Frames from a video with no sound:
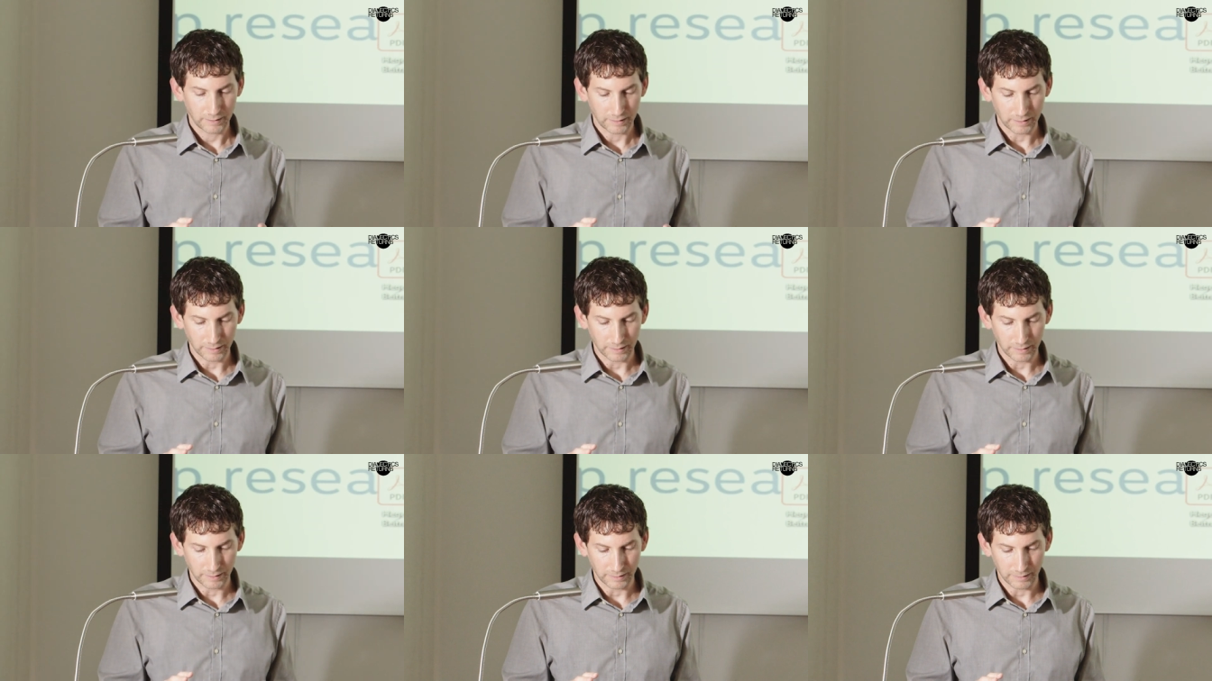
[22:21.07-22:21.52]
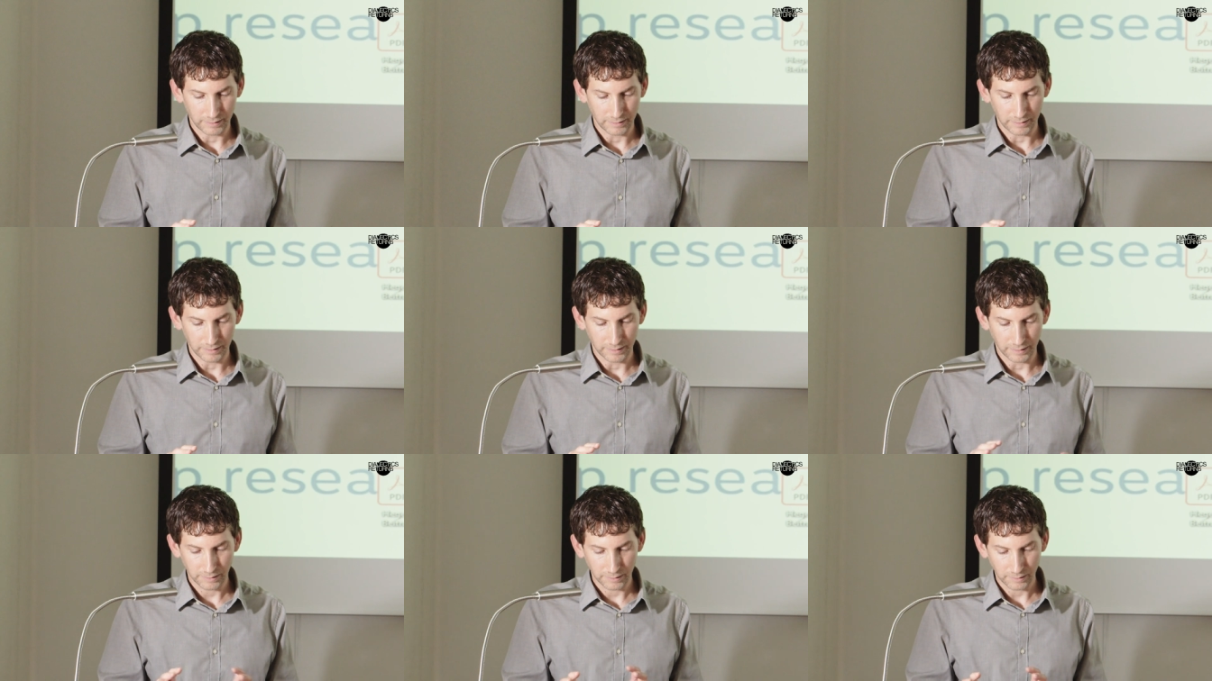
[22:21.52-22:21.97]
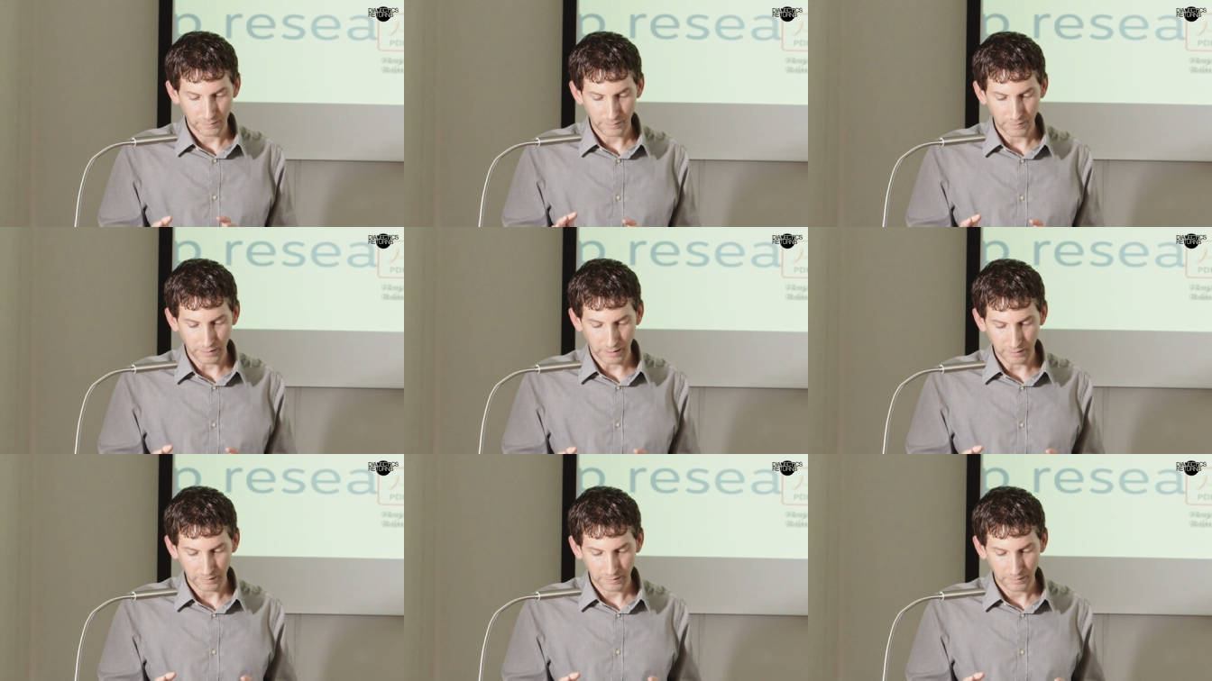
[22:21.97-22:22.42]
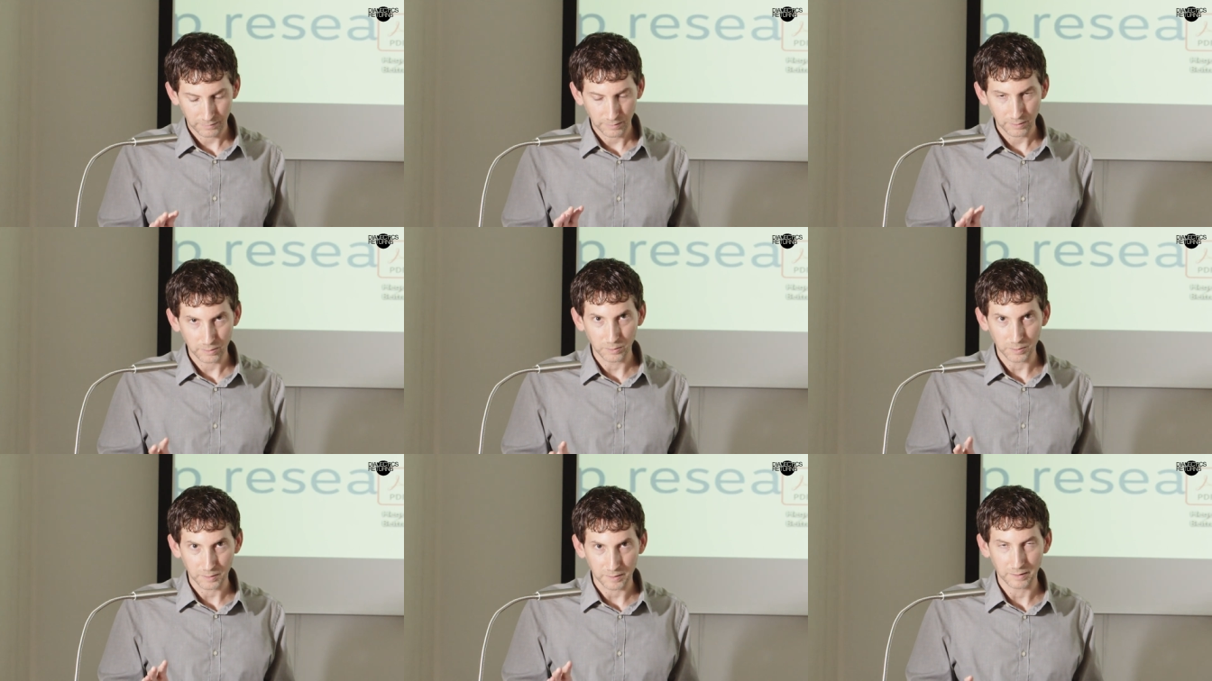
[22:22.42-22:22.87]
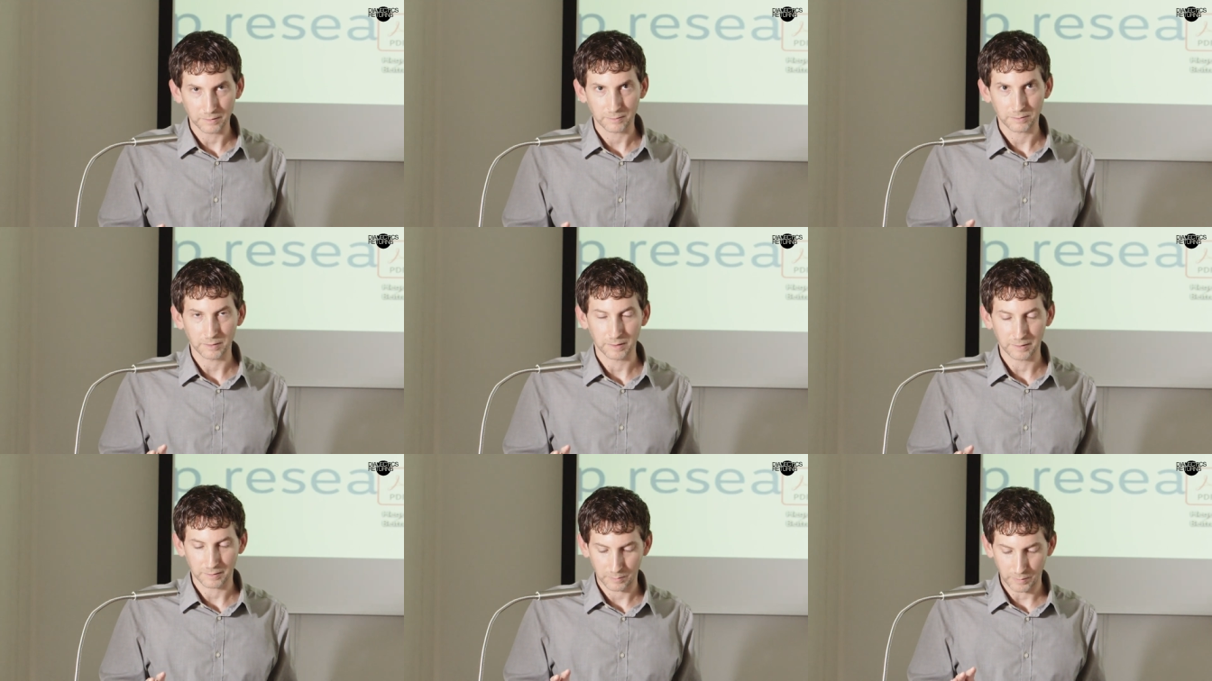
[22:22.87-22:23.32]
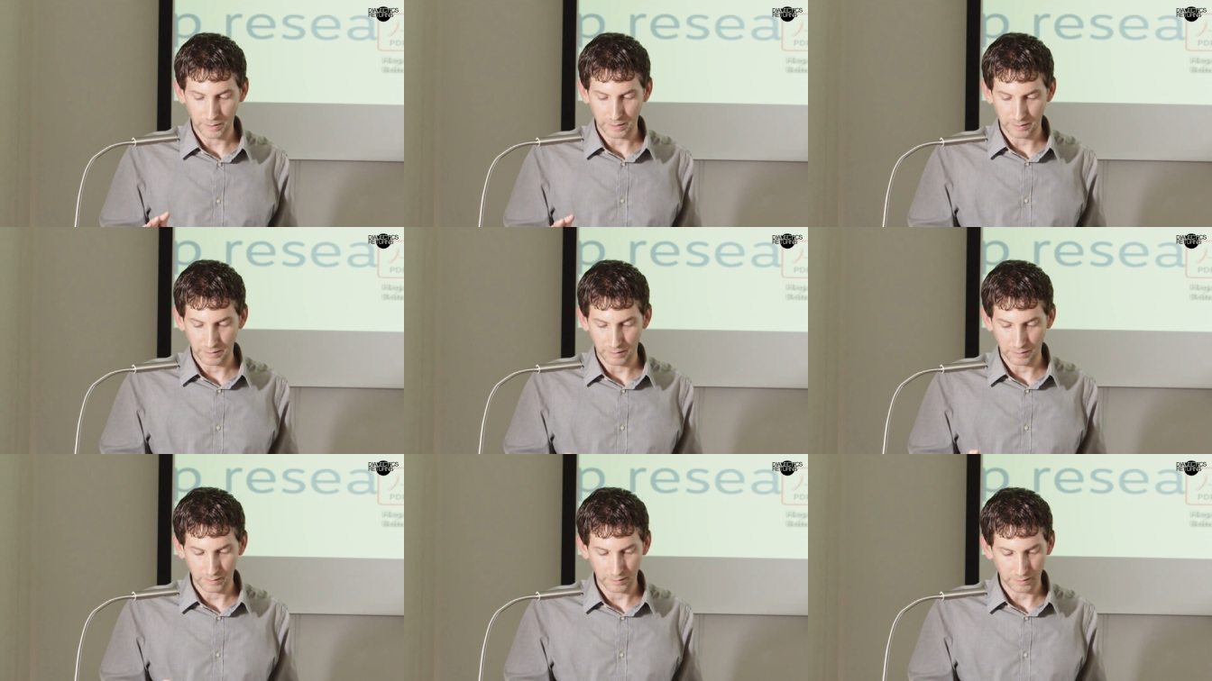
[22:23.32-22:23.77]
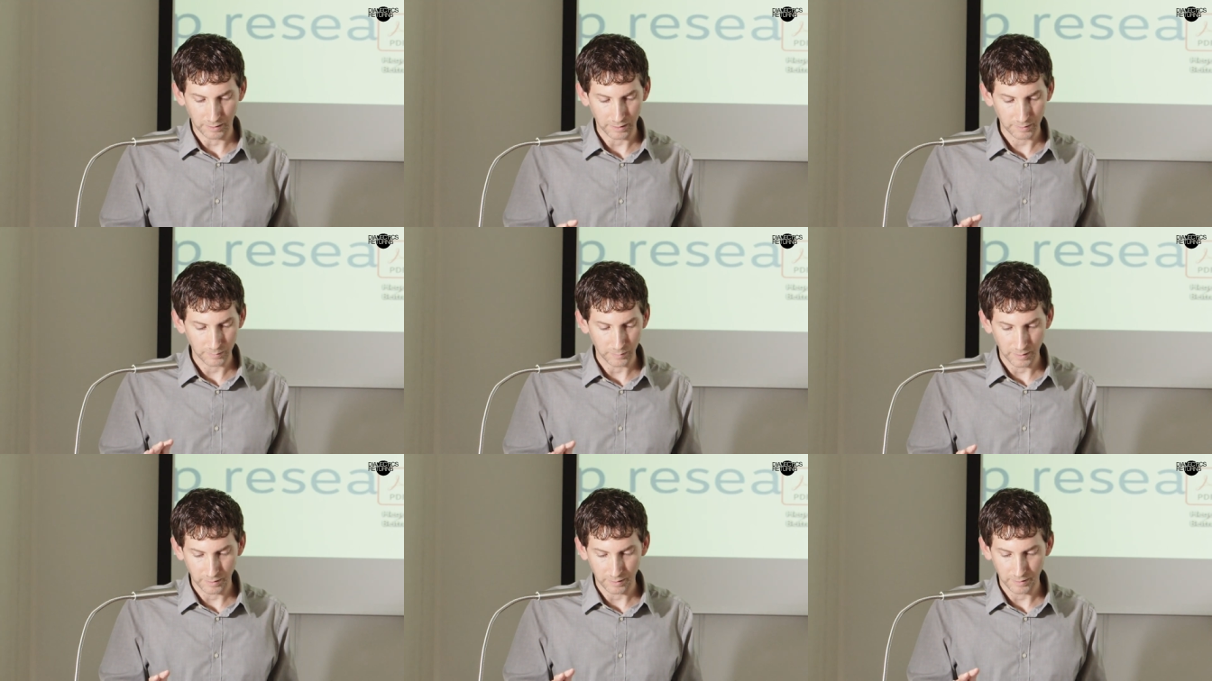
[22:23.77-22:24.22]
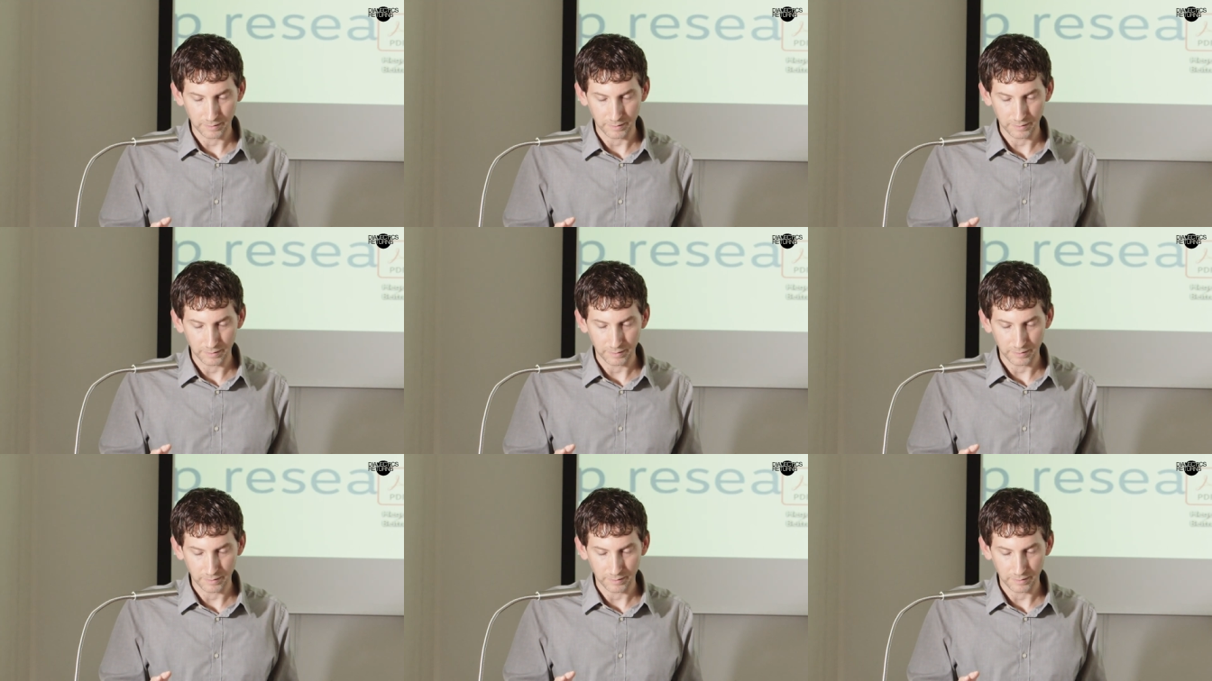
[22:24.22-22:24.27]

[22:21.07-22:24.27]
uh, another philosopher who was influenced by Kierkegaard,